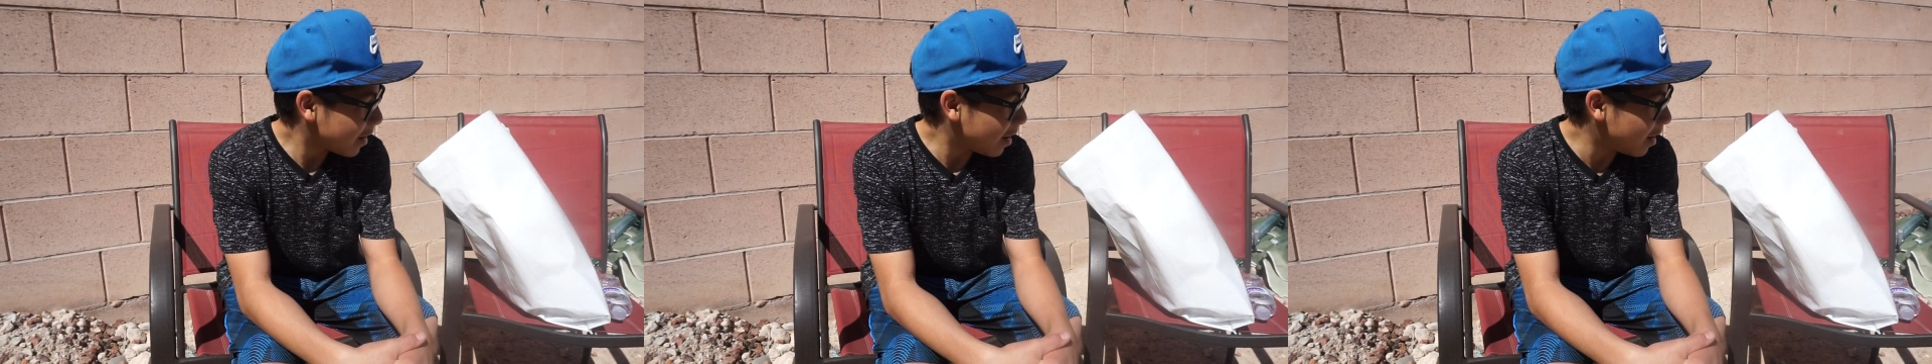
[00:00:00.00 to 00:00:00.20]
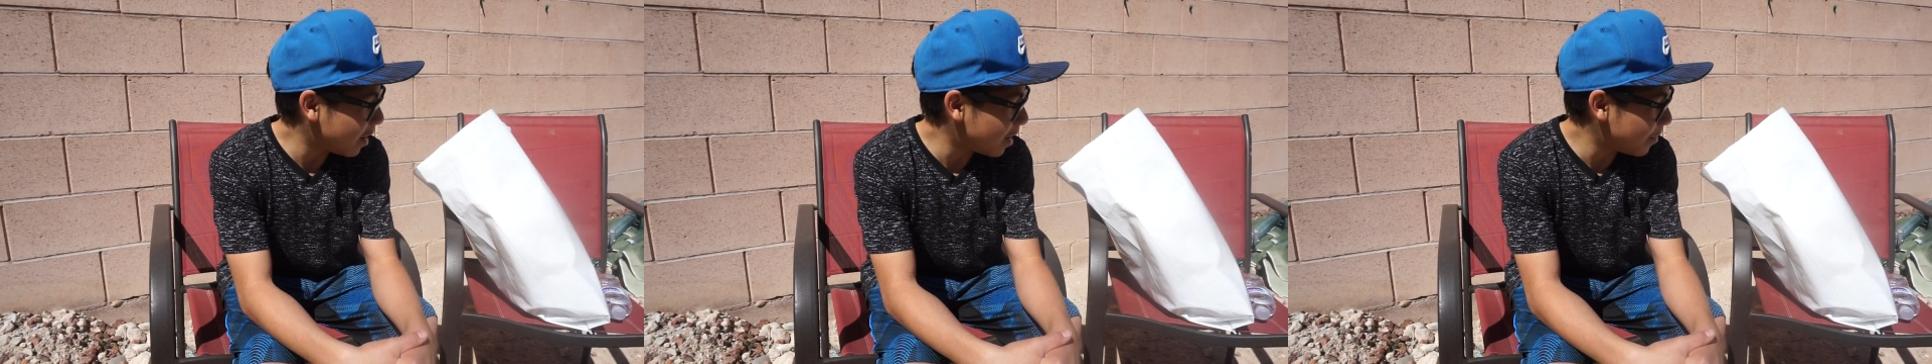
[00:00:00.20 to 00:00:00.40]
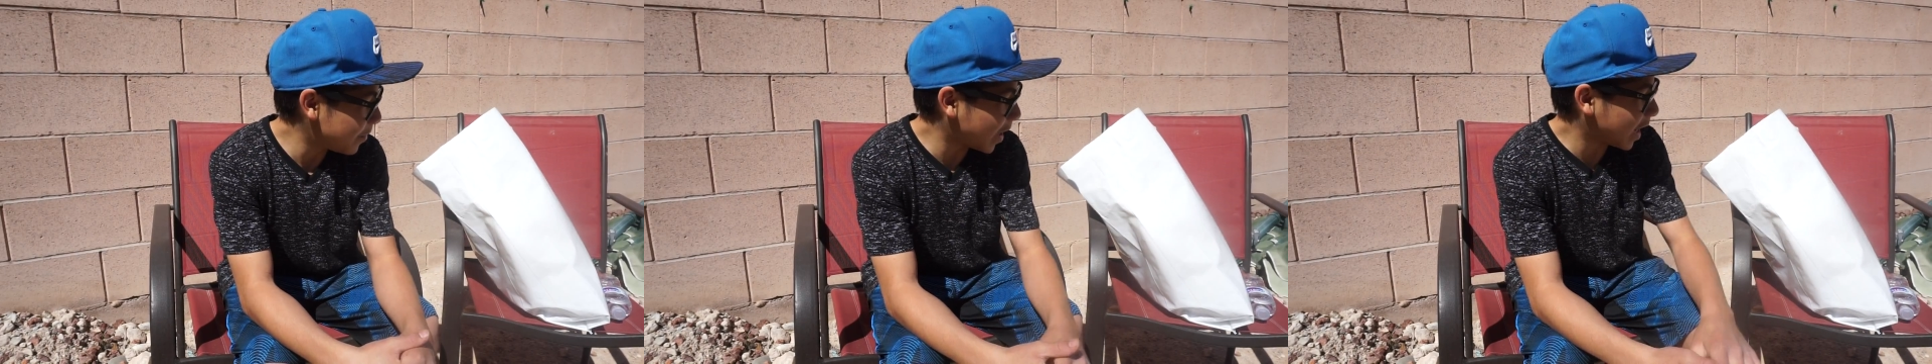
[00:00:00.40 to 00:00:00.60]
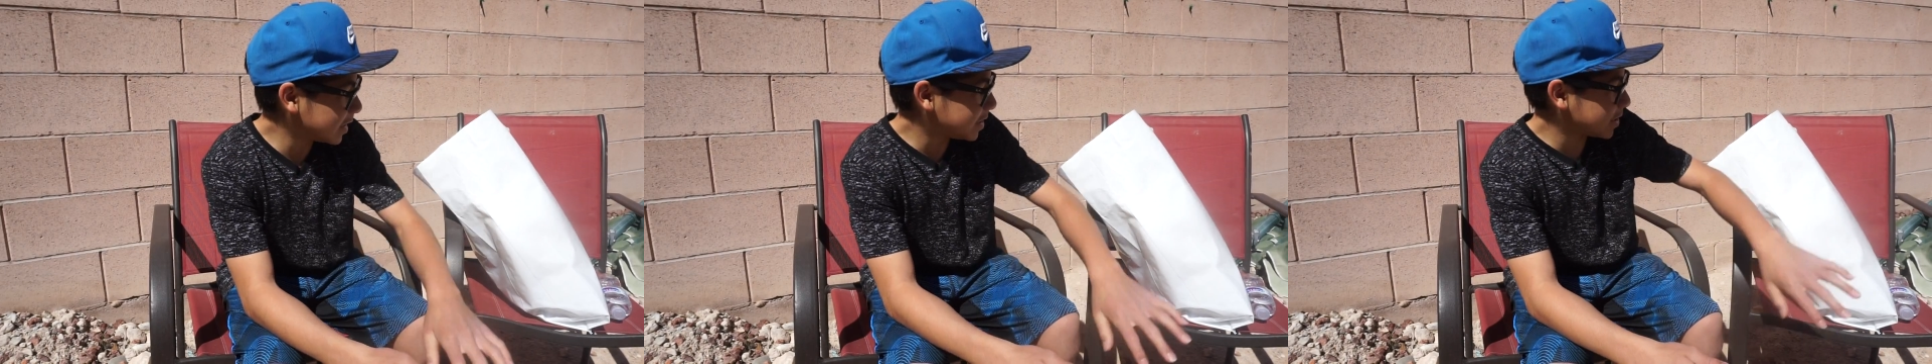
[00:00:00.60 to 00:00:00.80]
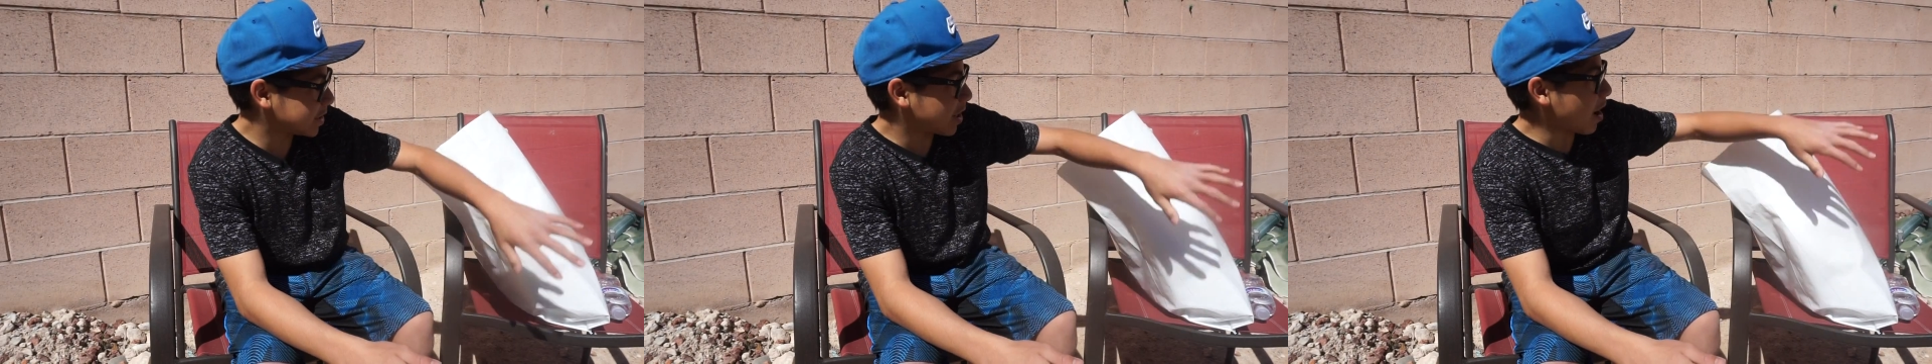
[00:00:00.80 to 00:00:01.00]
I
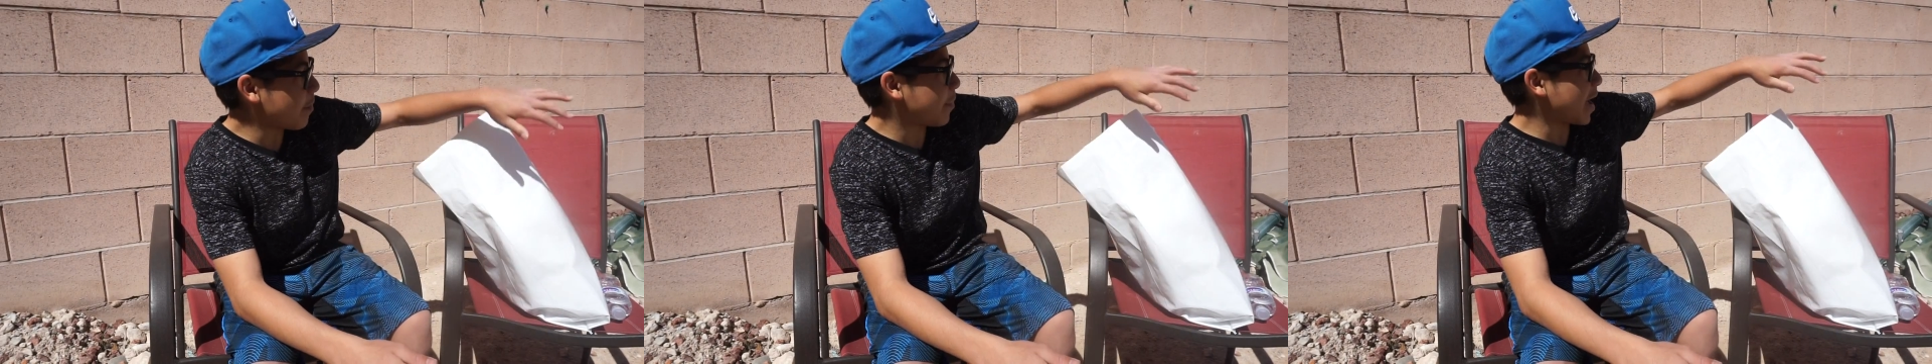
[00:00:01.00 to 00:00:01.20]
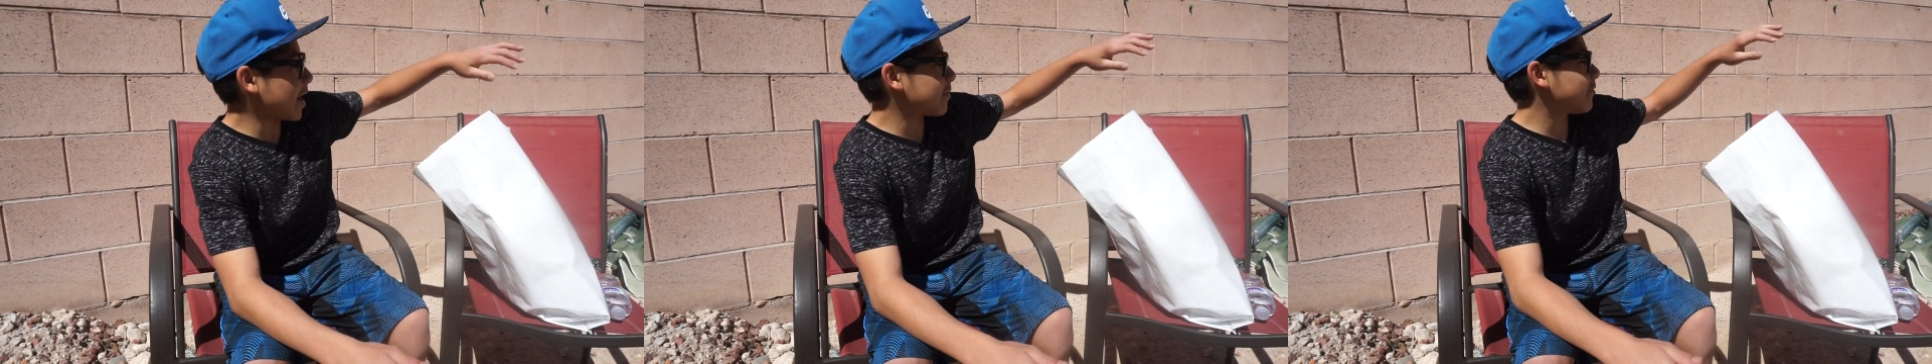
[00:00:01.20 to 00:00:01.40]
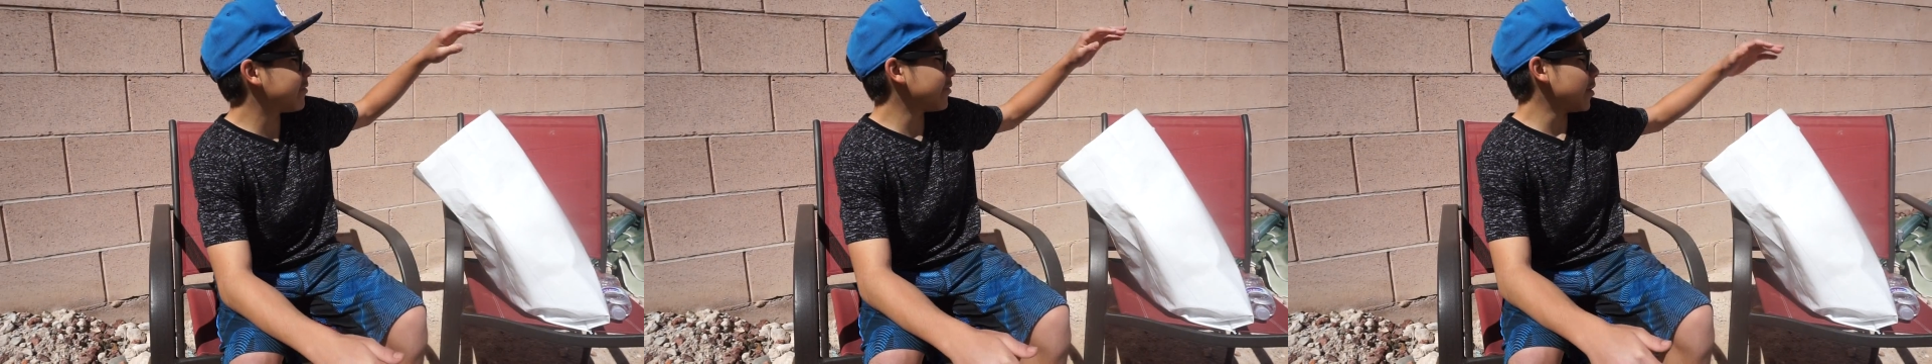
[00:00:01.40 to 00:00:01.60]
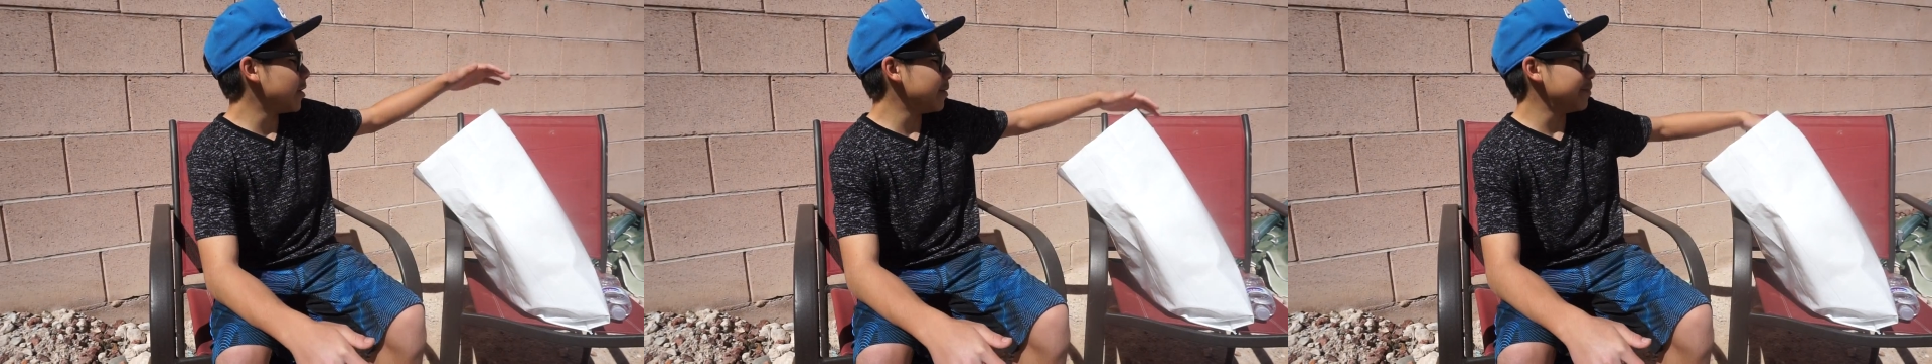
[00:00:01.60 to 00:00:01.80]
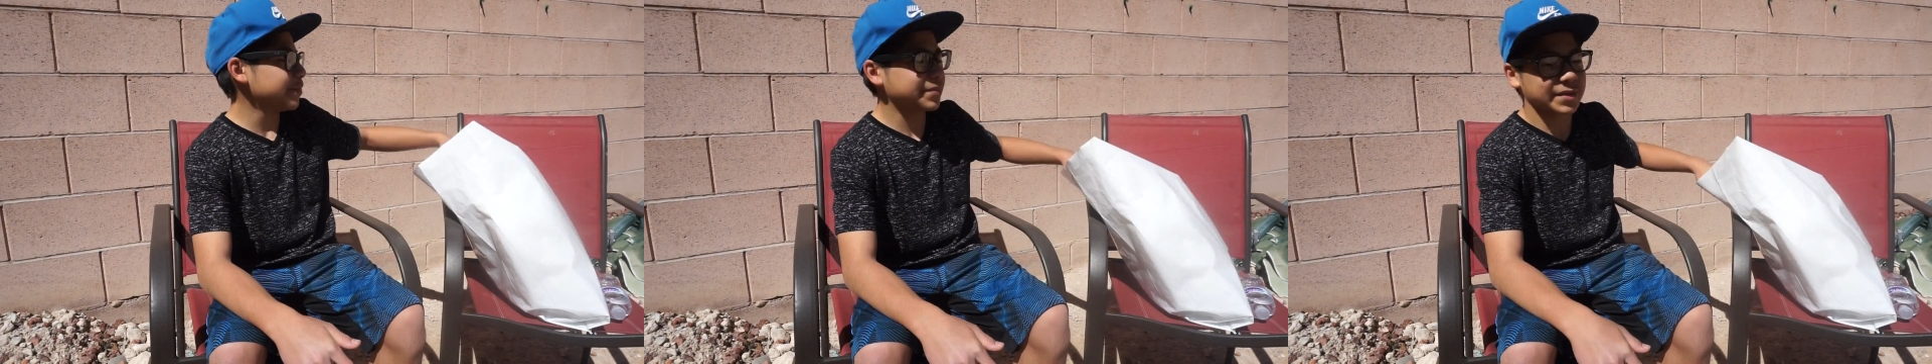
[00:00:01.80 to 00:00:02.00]
just got back
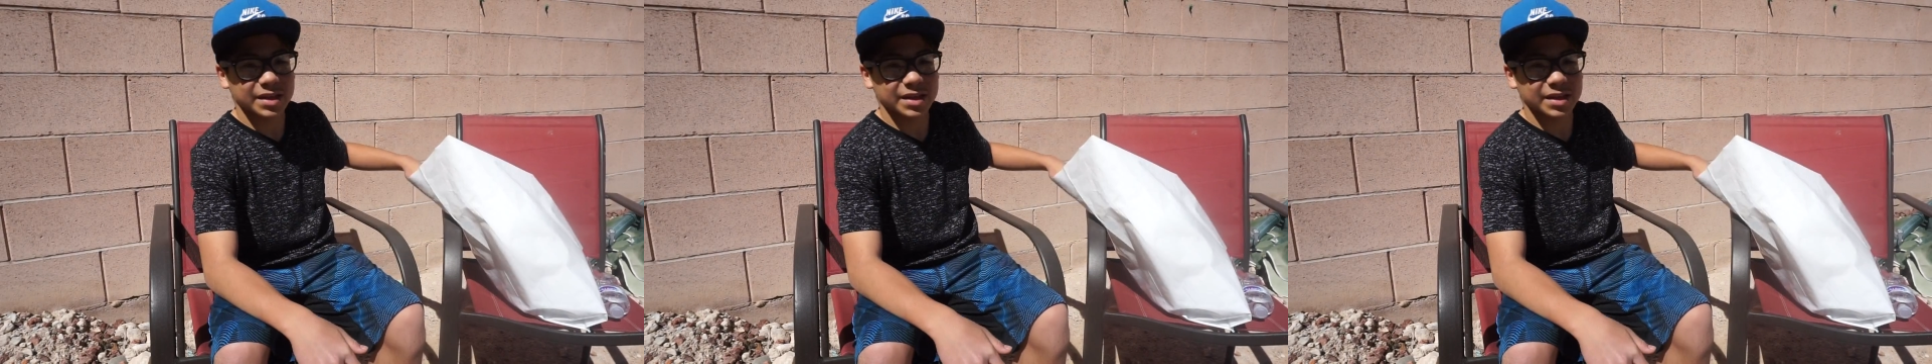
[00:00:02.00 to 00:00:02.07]
from